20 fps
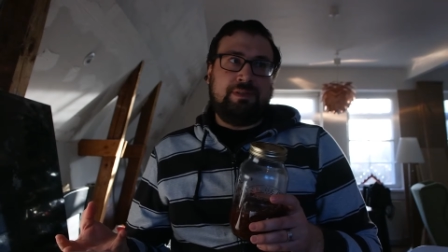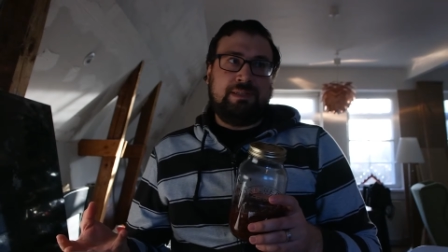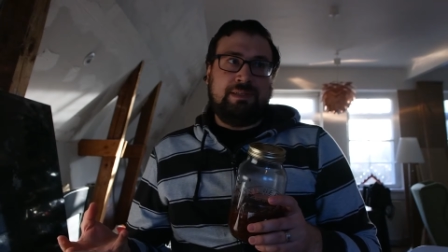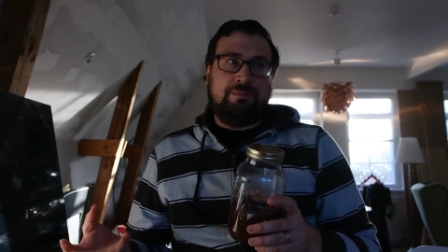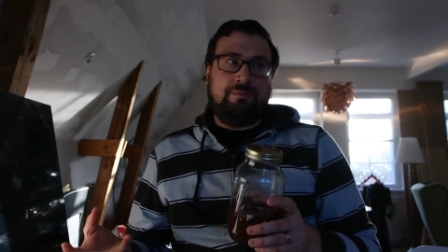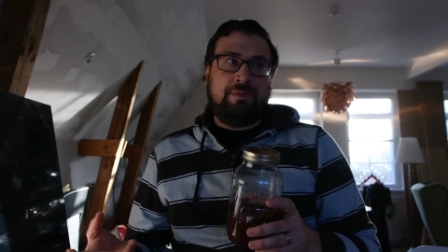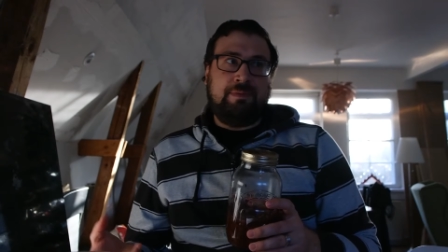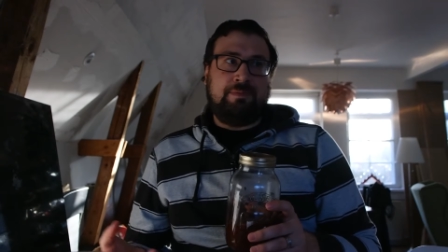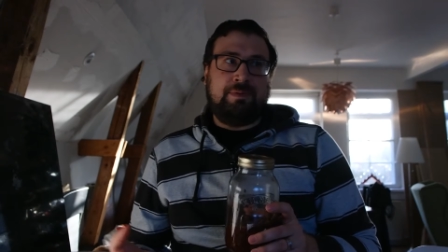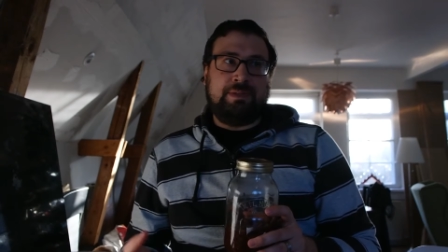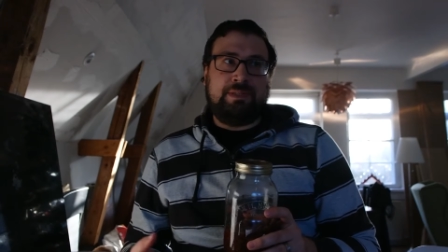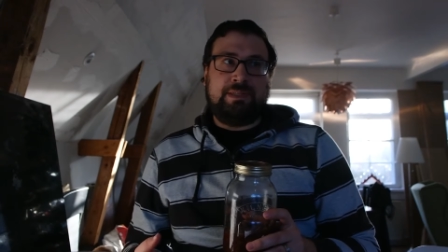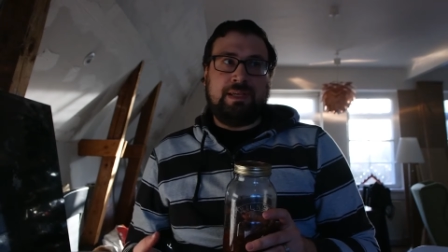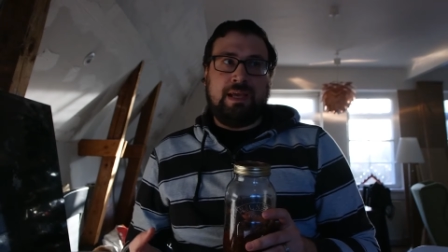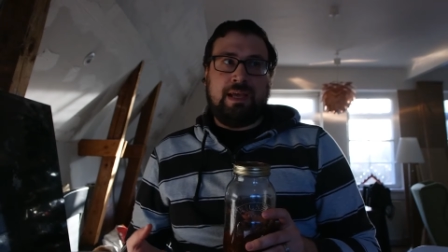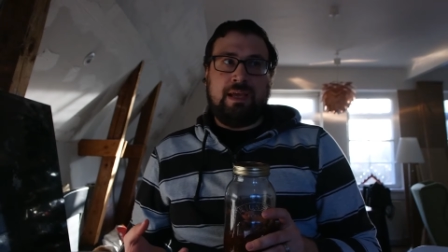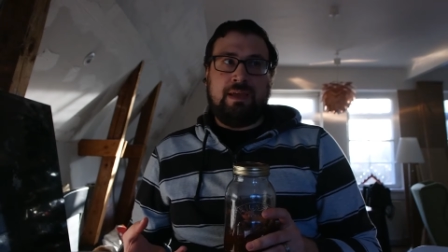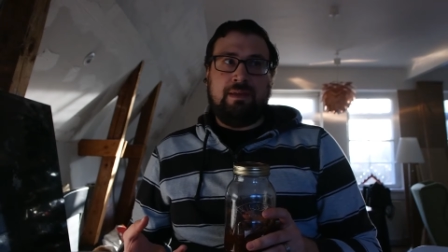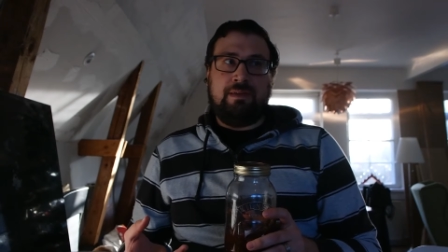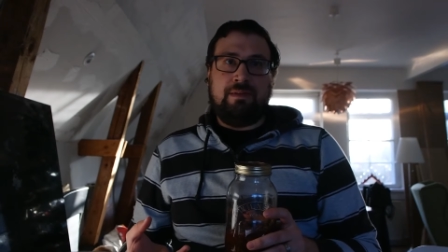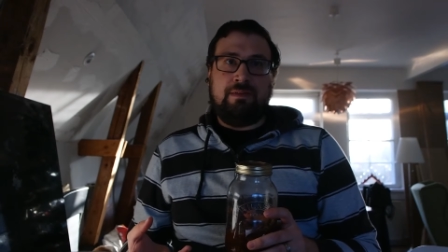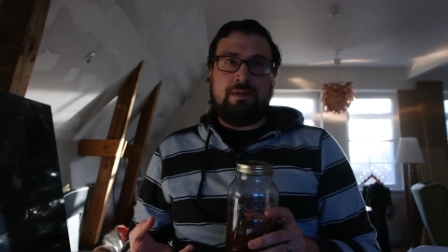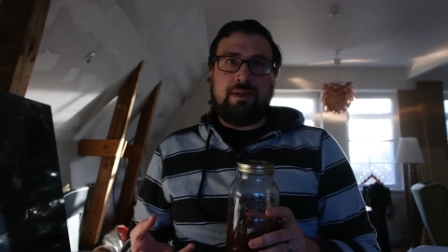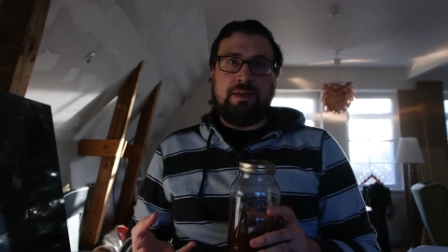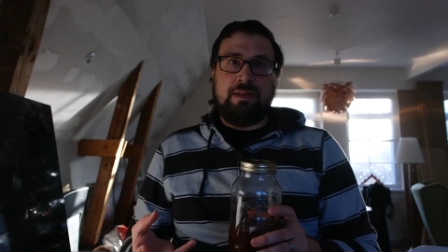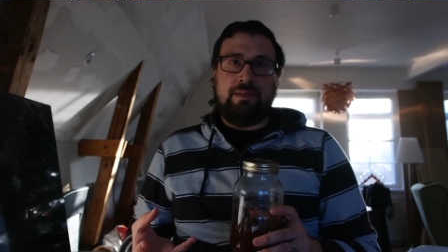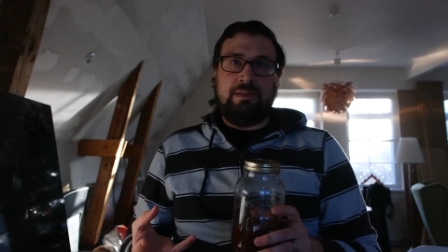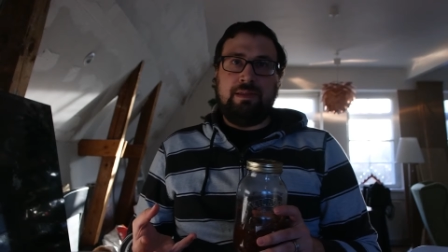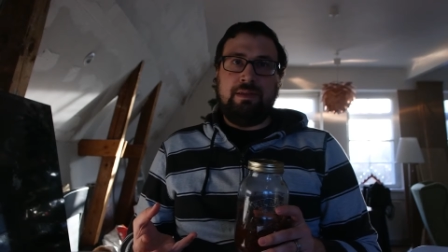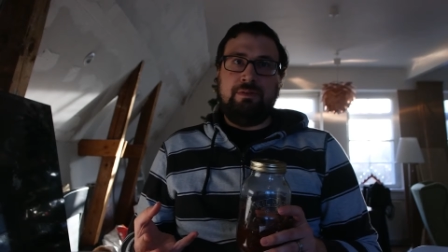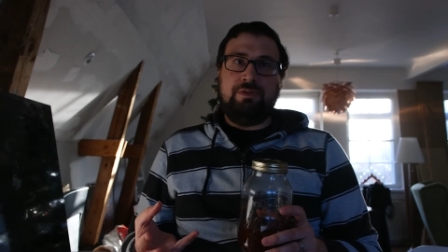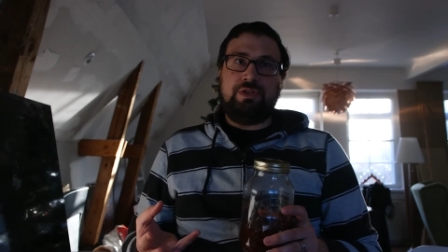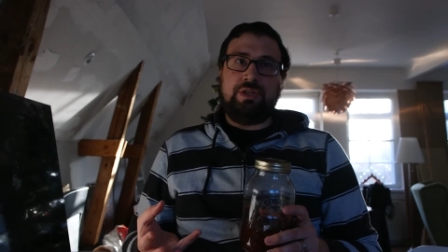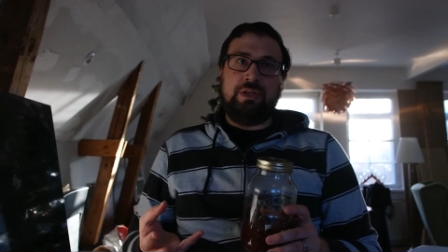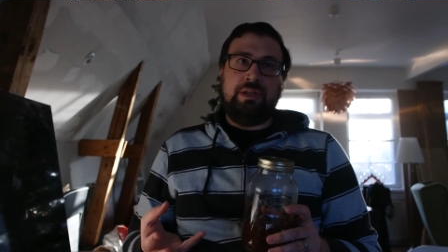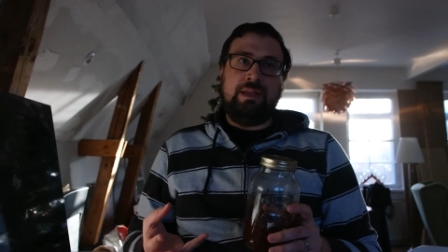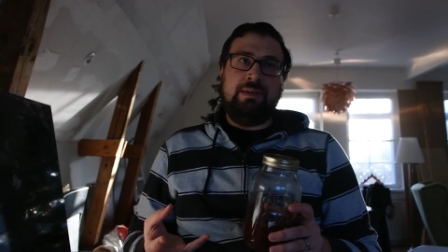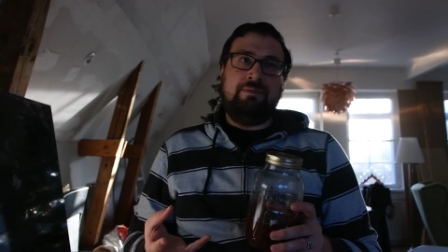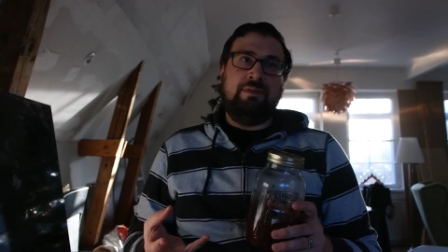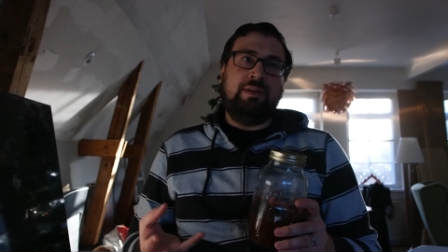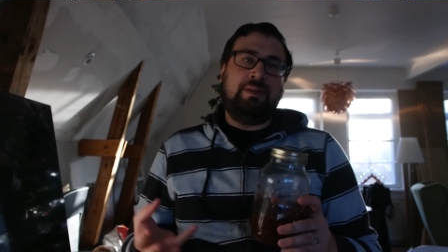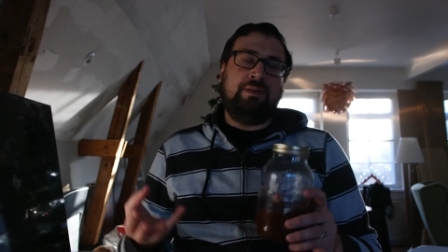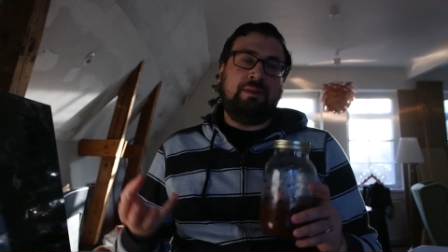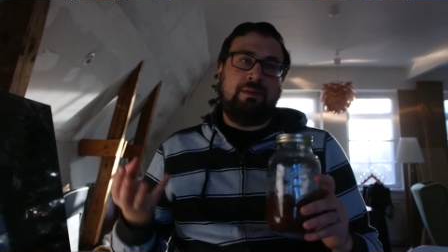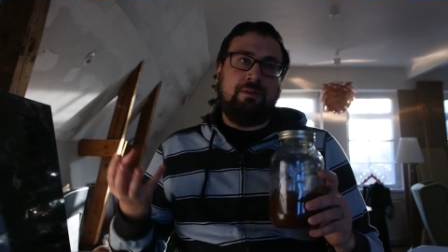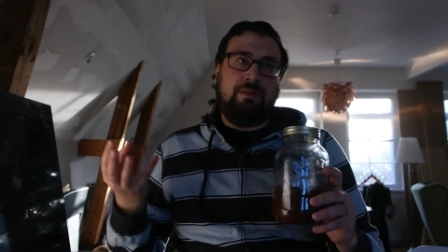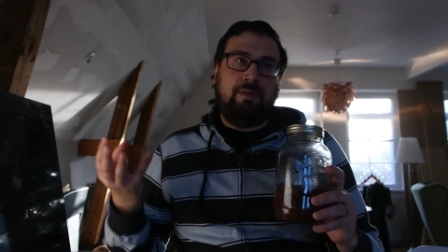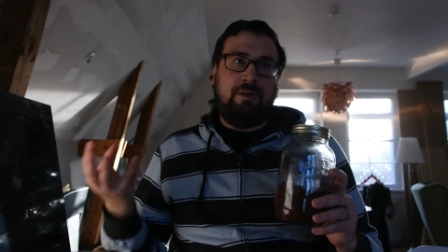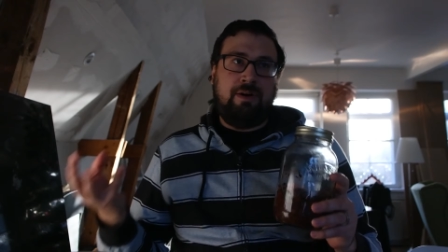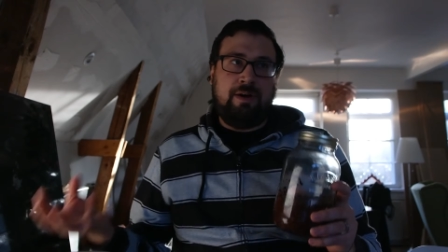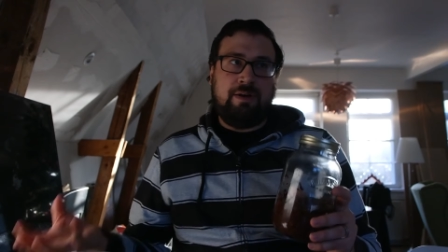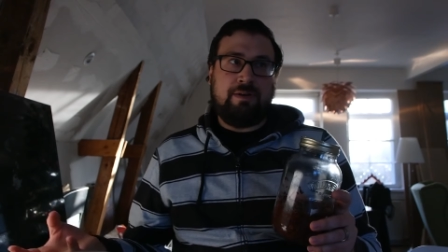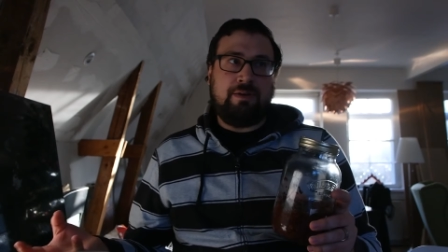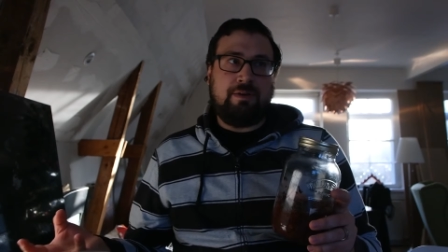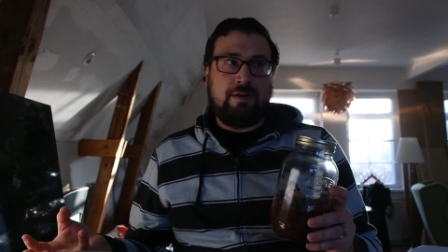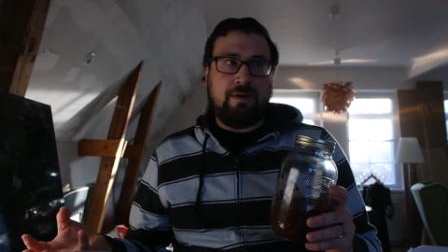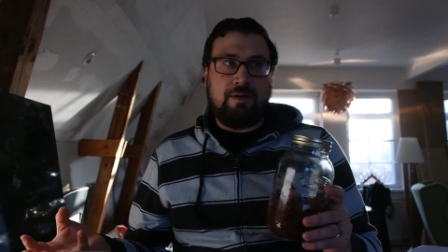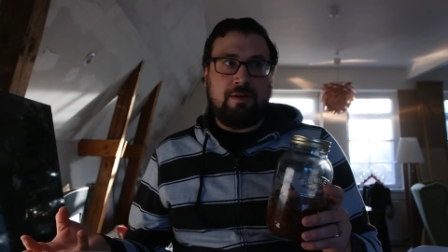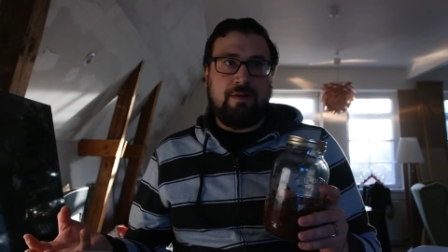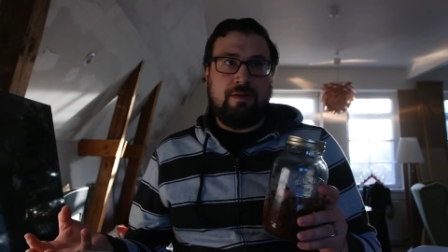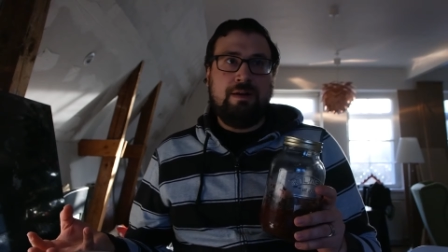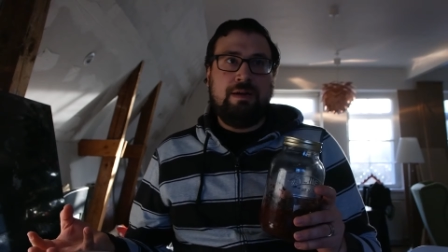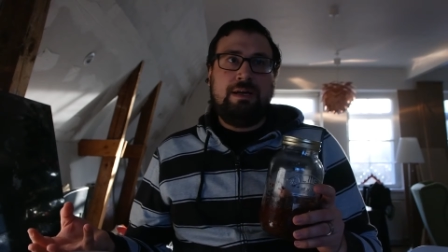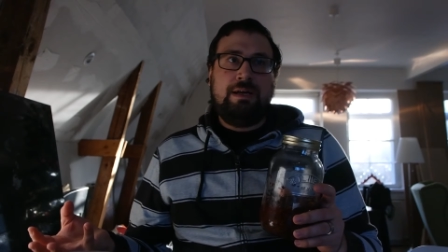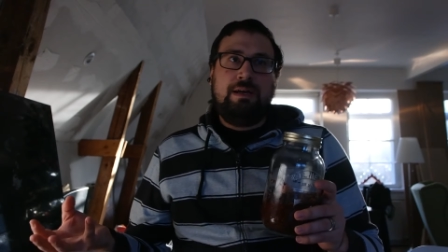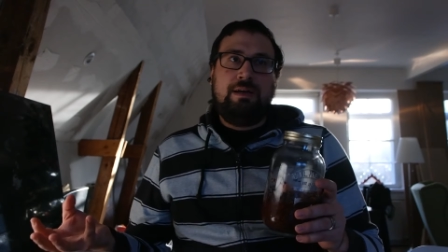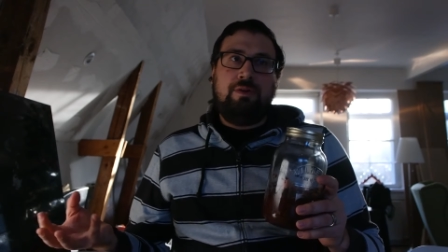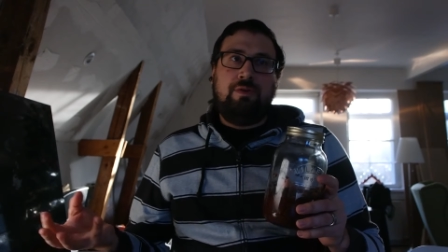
Some people say you can you should leave it in there longer,